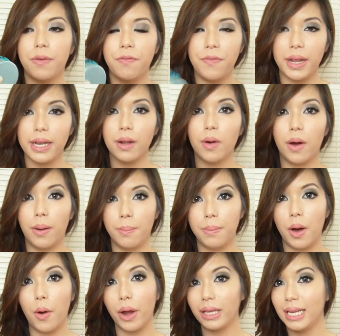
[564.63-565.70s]
fit
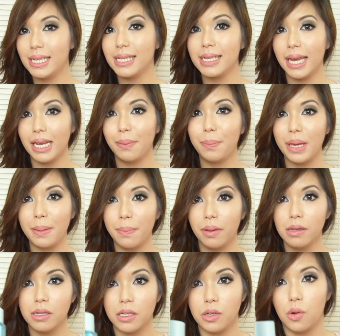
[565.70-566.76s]
oily skinned
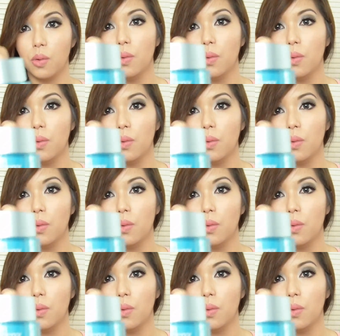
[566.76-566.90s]
people too.